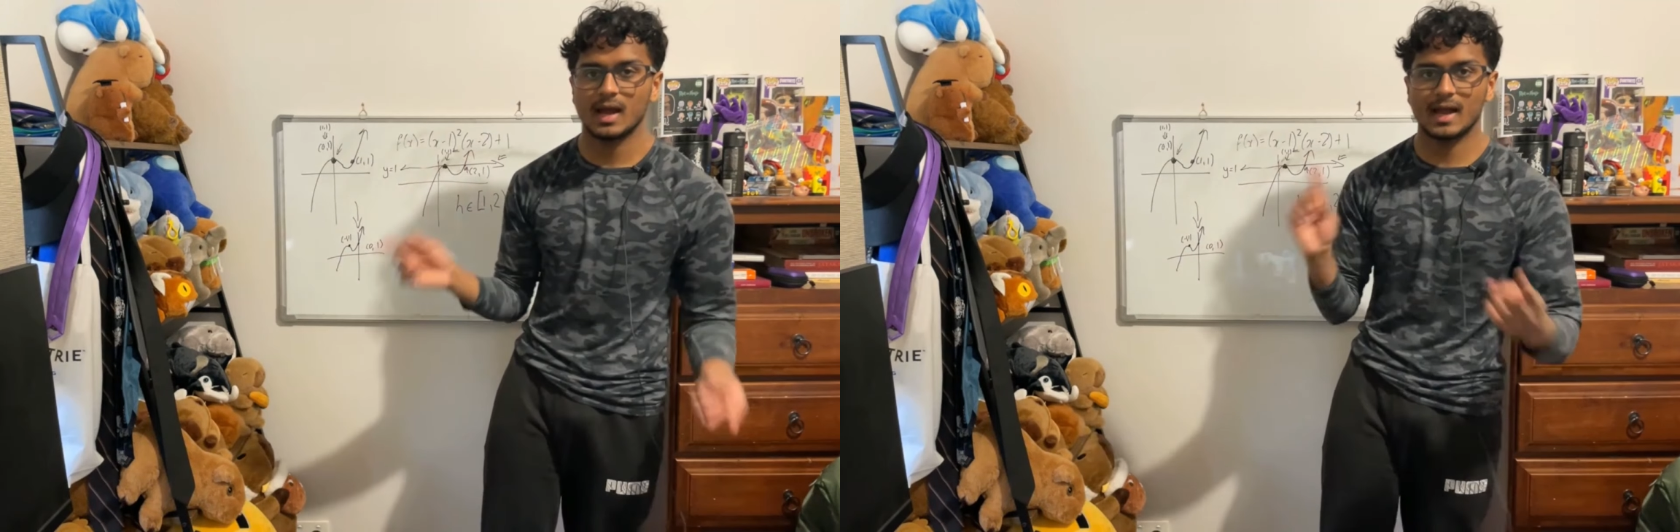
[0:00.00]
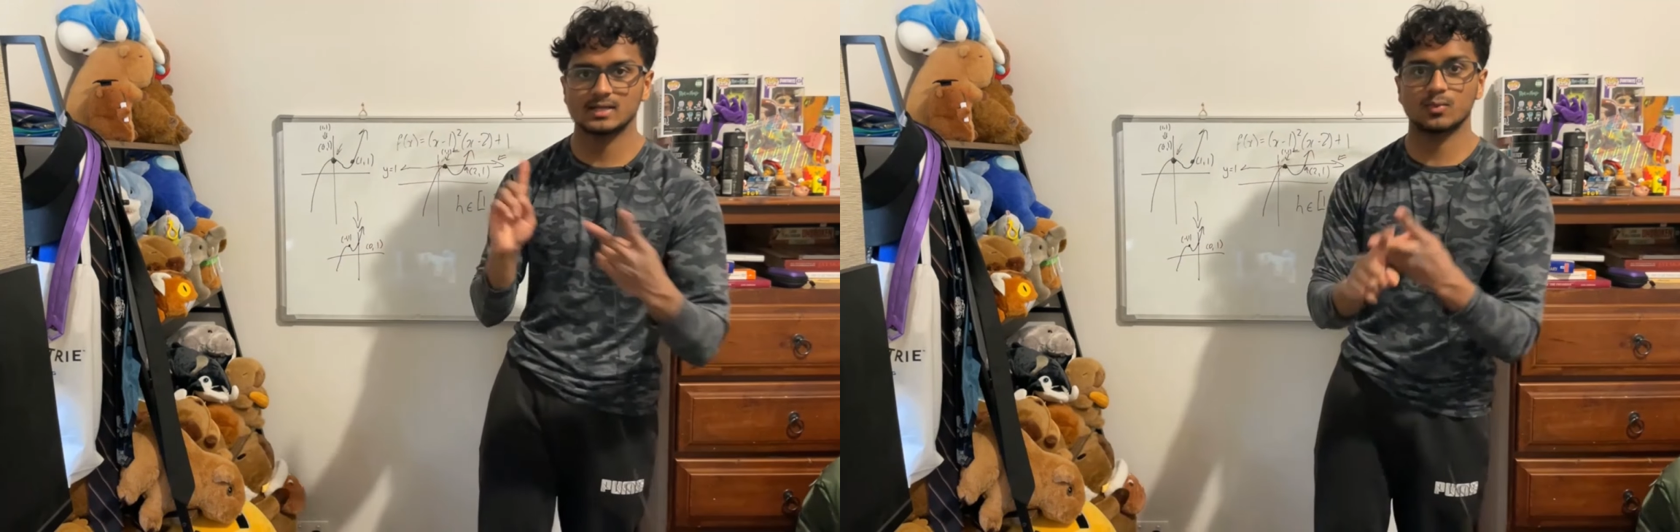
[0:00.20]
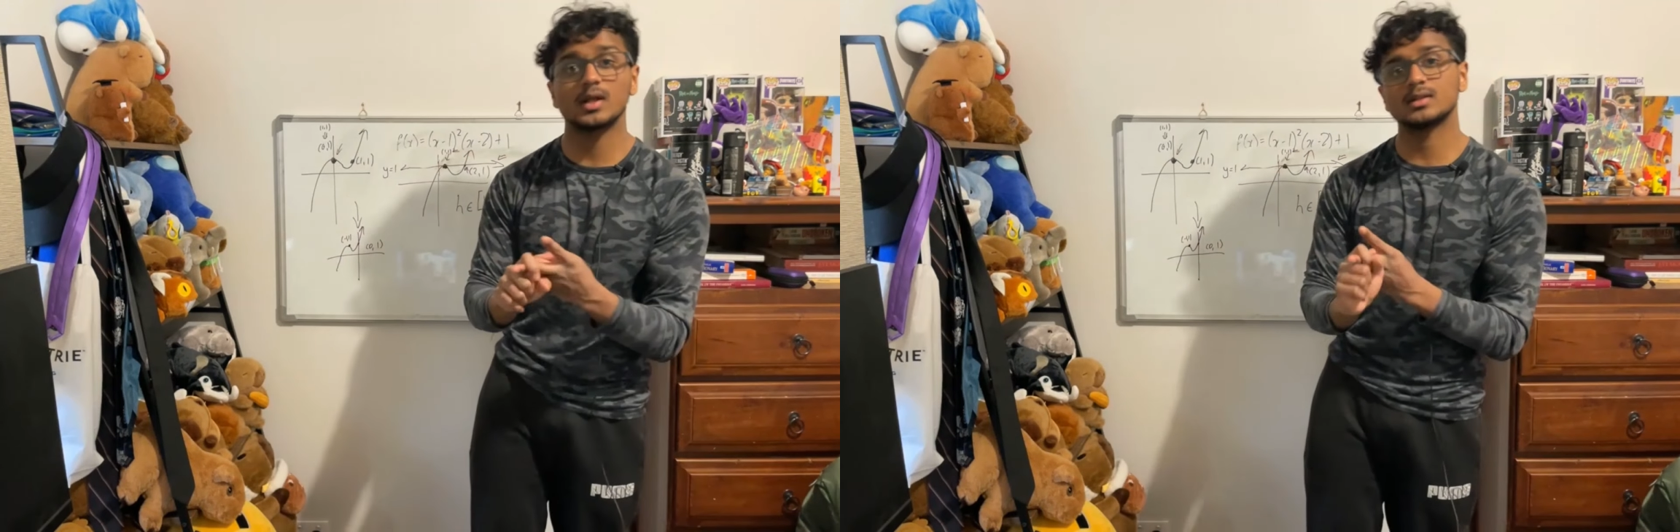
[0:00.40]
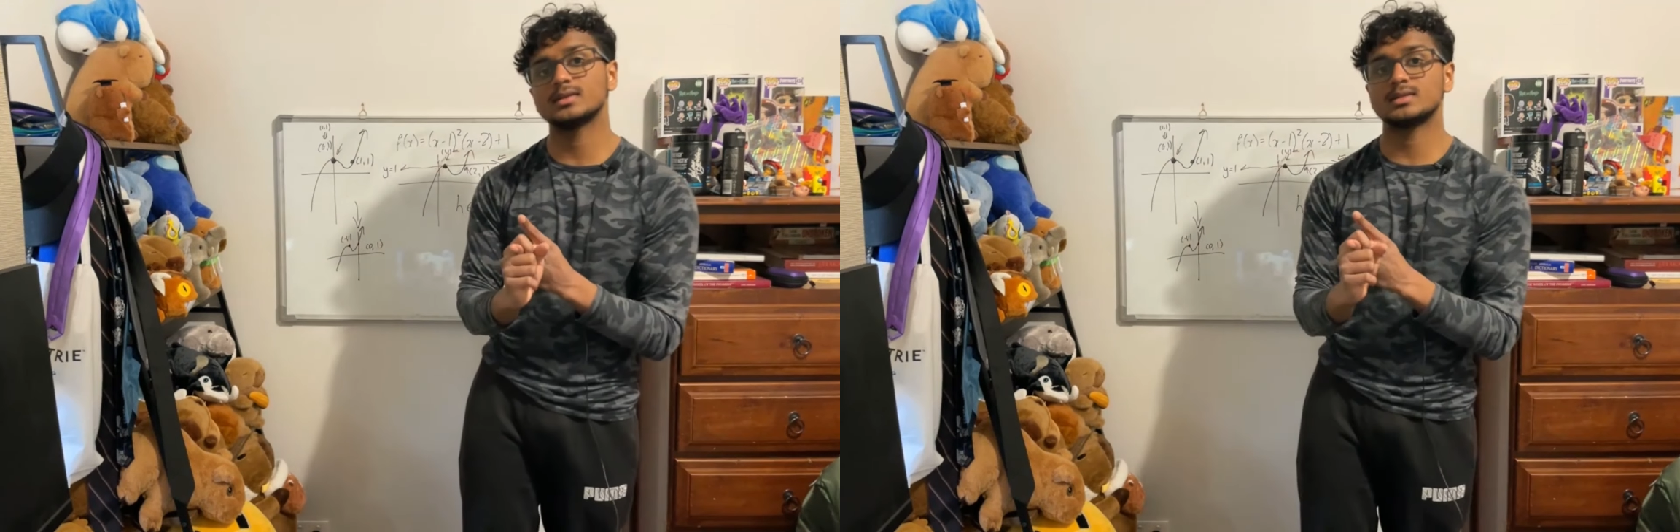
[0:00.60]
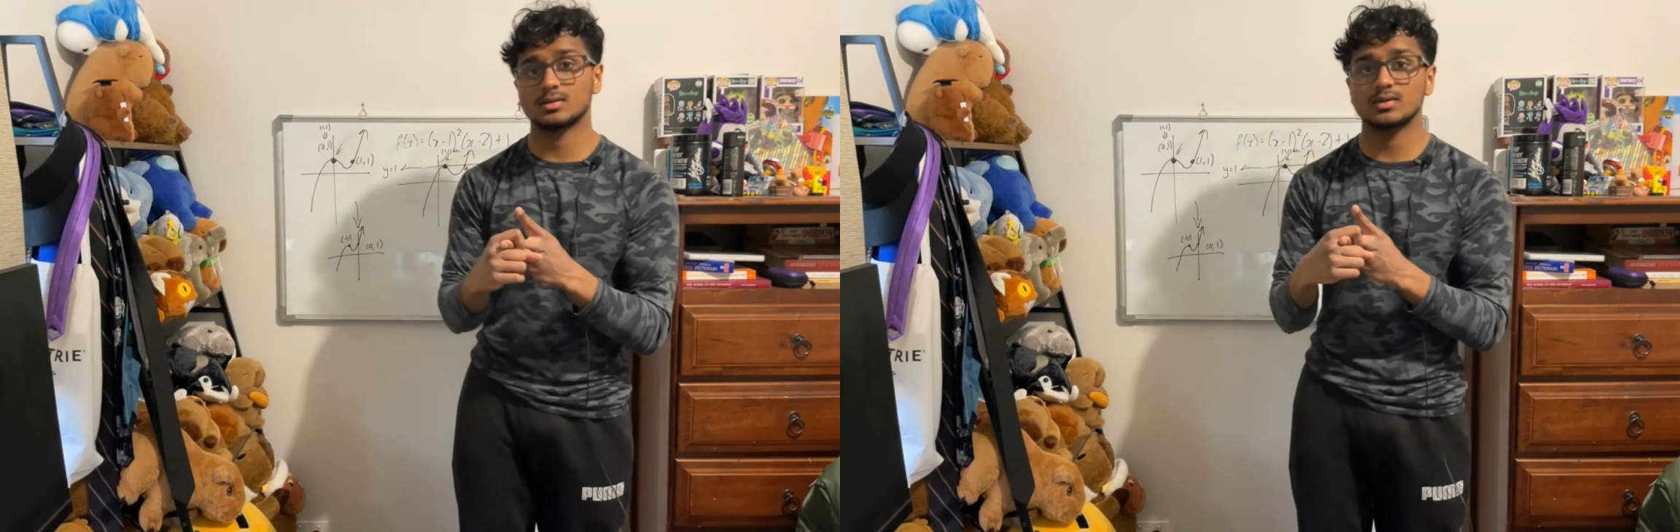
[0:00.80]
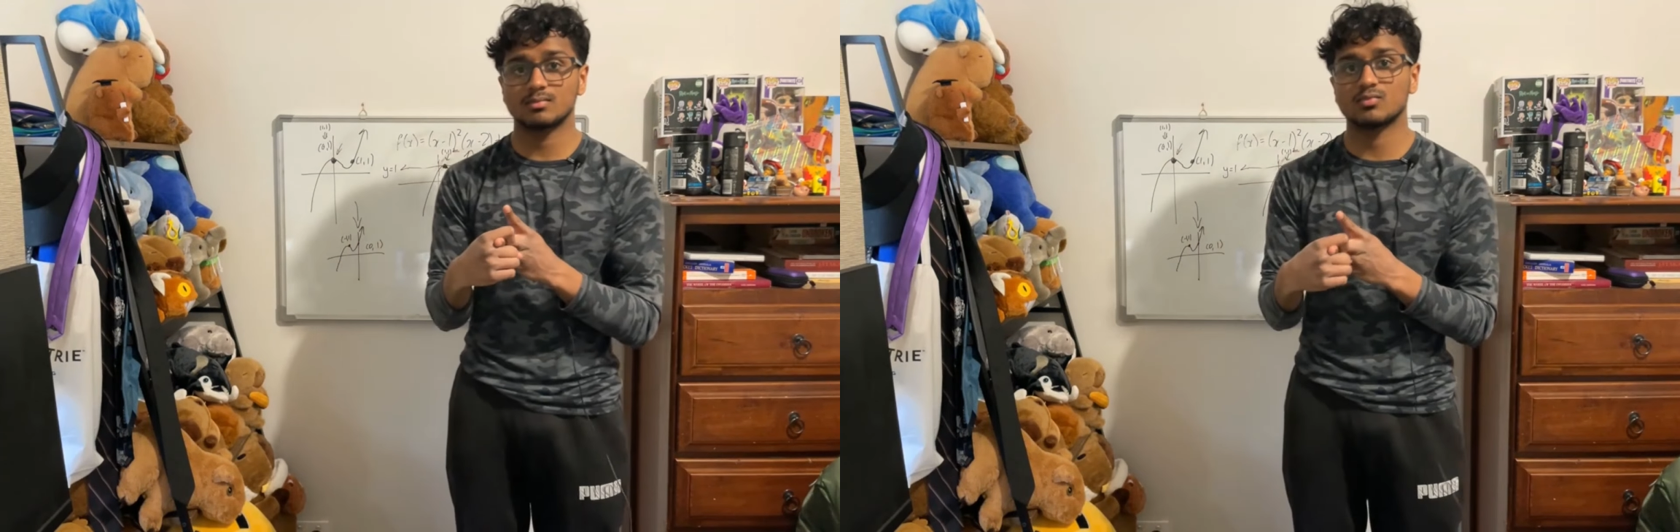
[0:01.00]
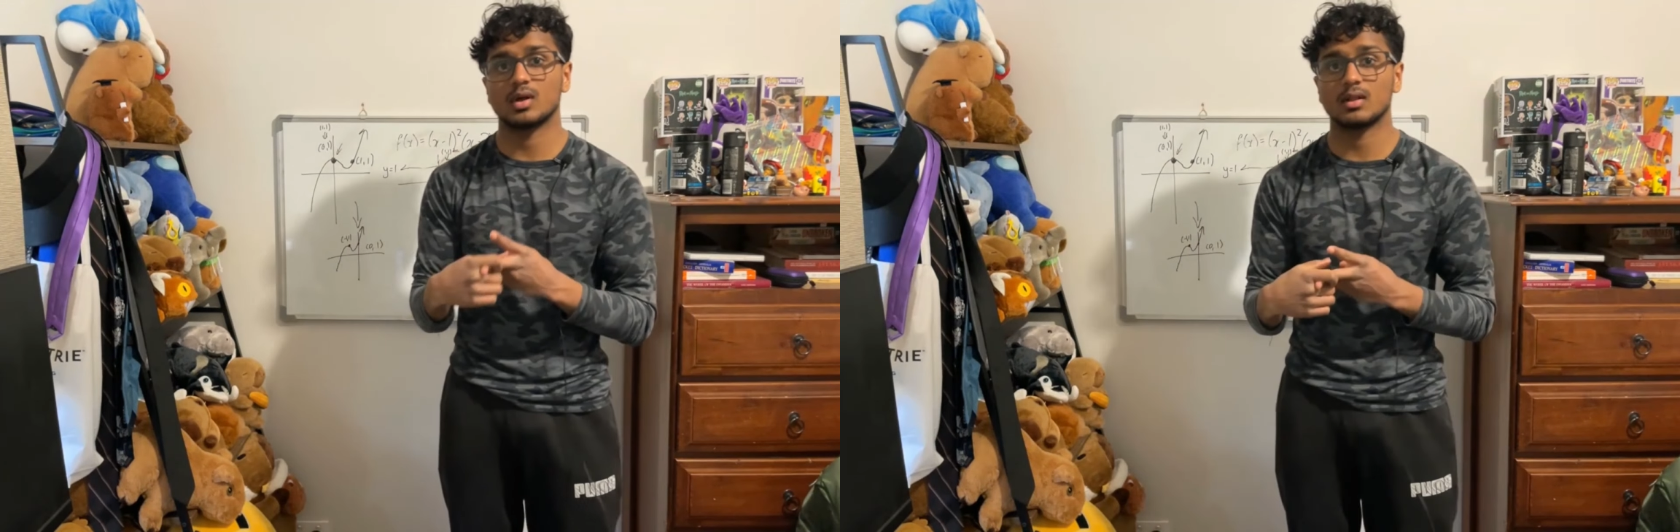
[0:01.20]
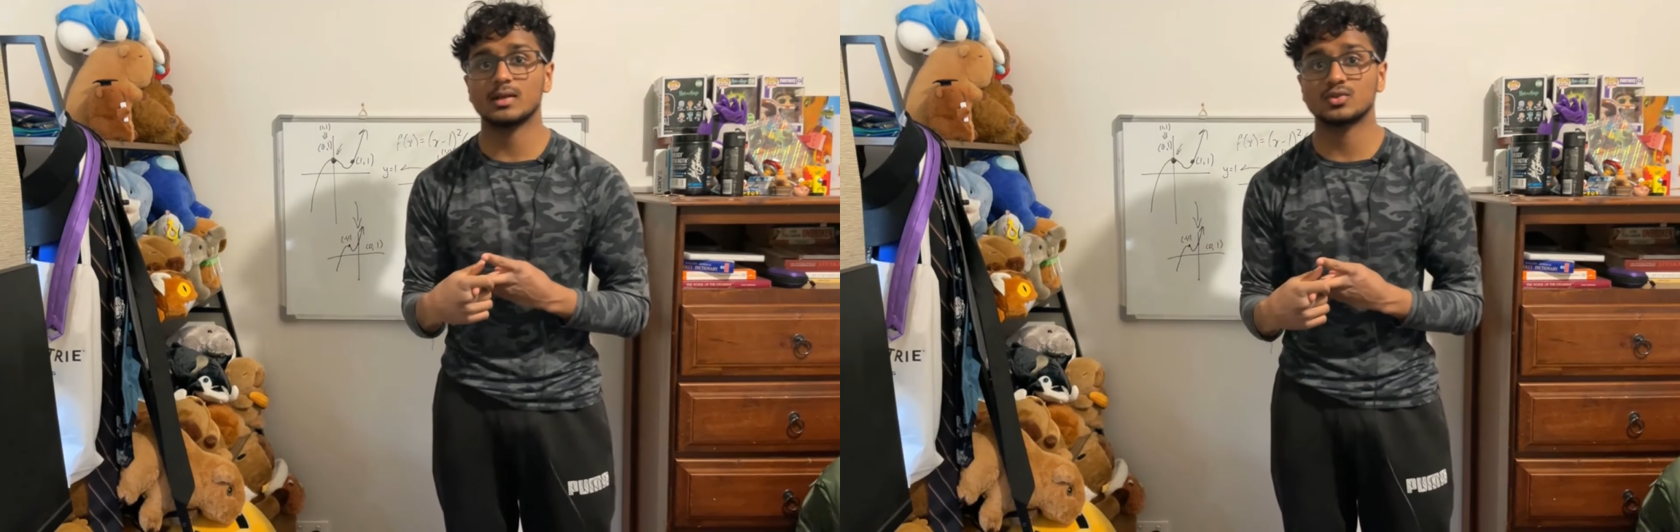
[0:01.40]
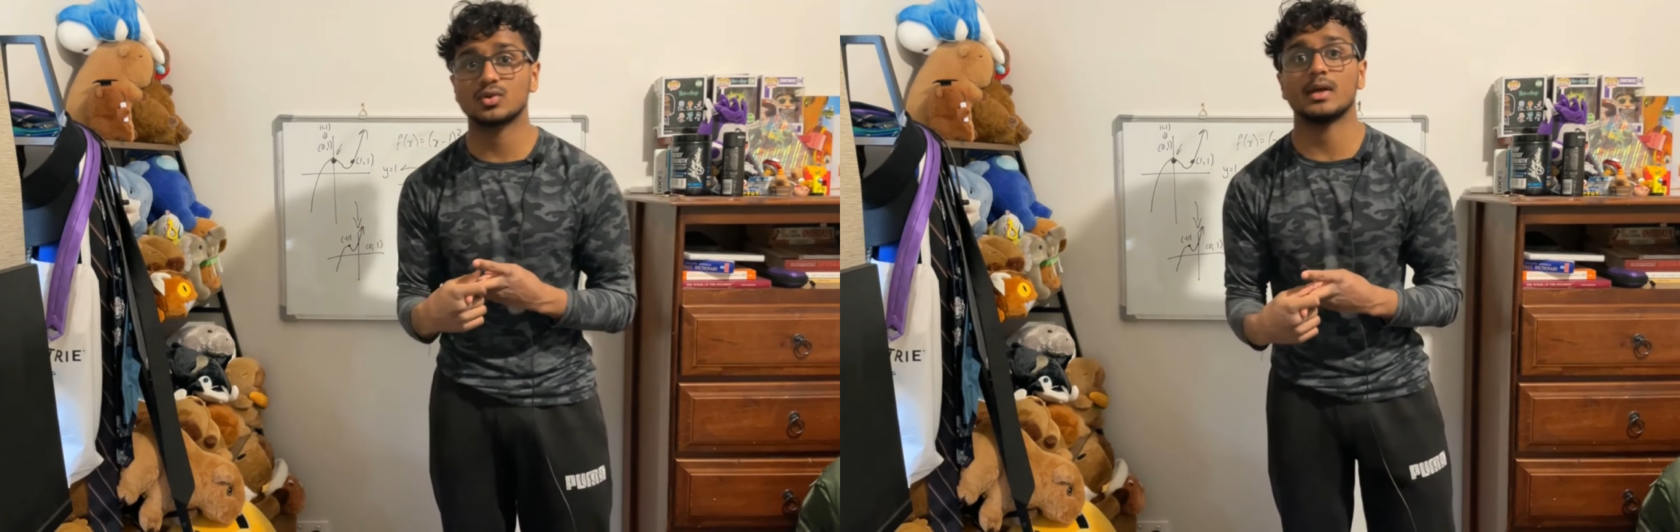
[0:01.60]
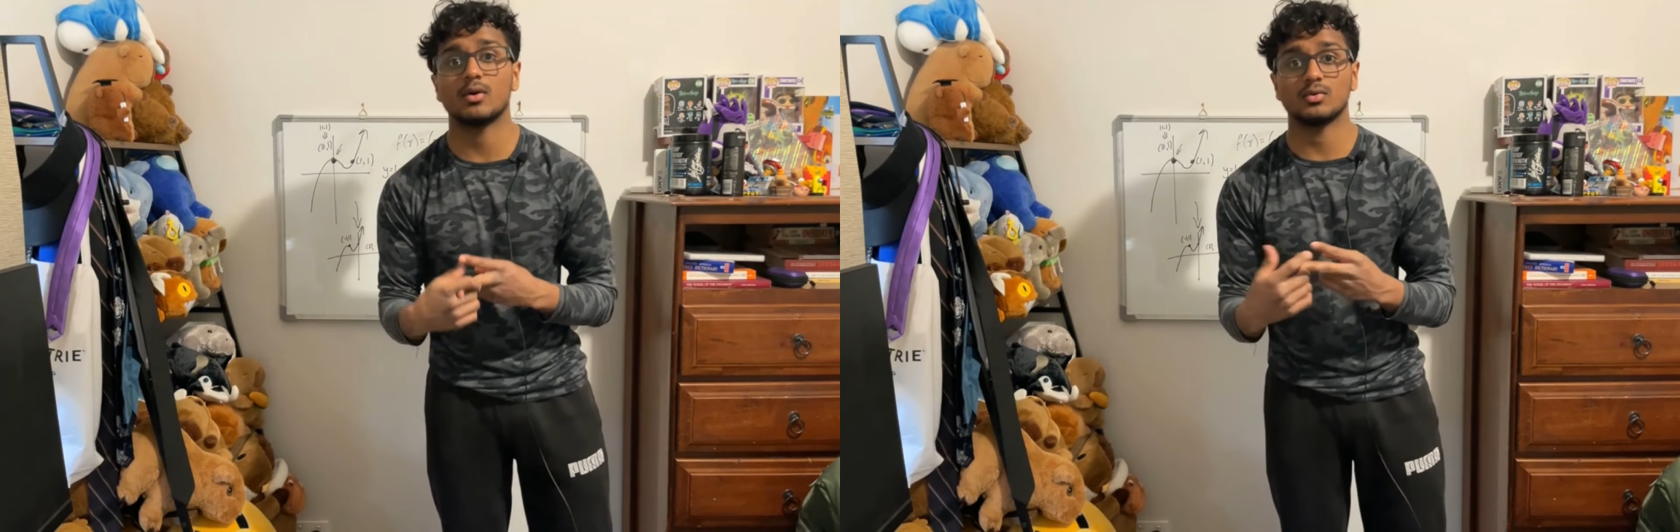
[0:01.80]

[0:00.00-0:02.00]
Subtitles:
as well as the electrolyte